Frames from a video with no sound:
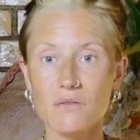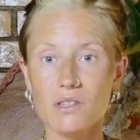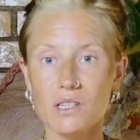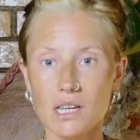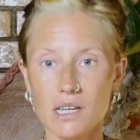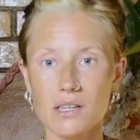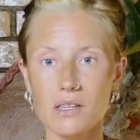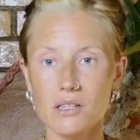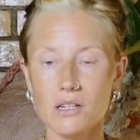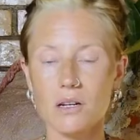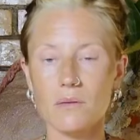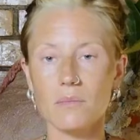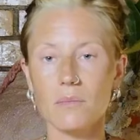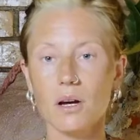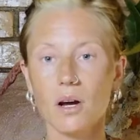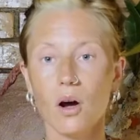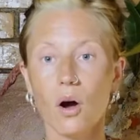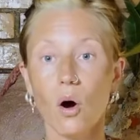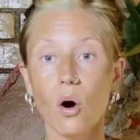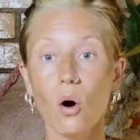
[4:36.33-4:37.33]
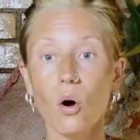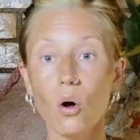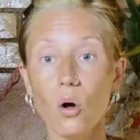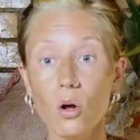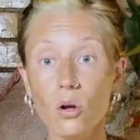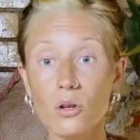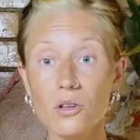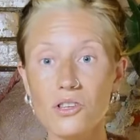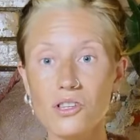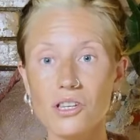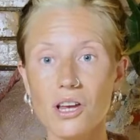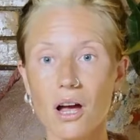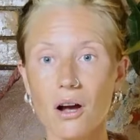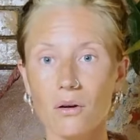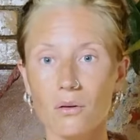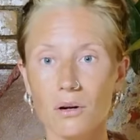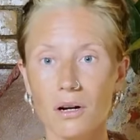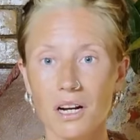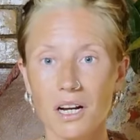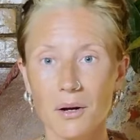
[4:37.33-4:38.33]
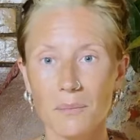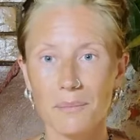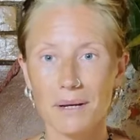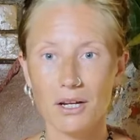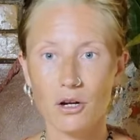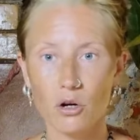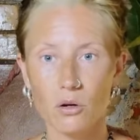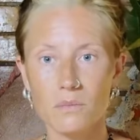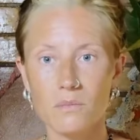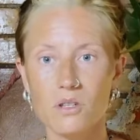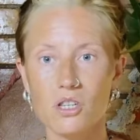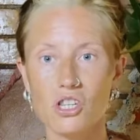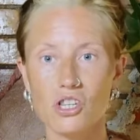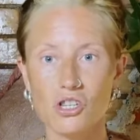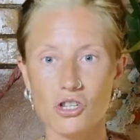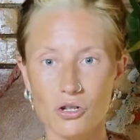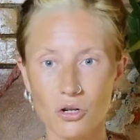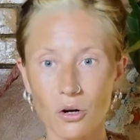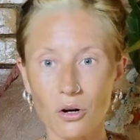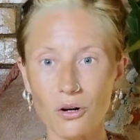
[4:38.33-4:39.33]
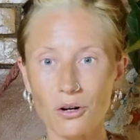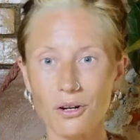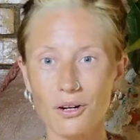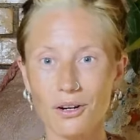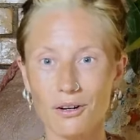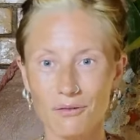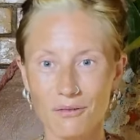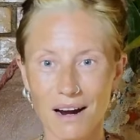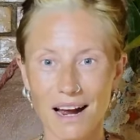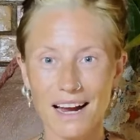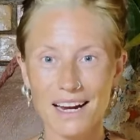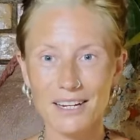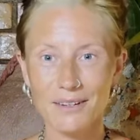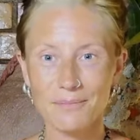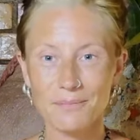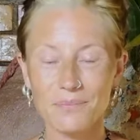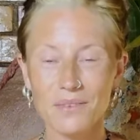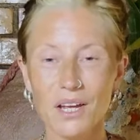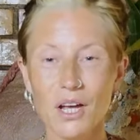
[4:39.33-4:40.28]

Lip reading: system also becomes stuck. Right?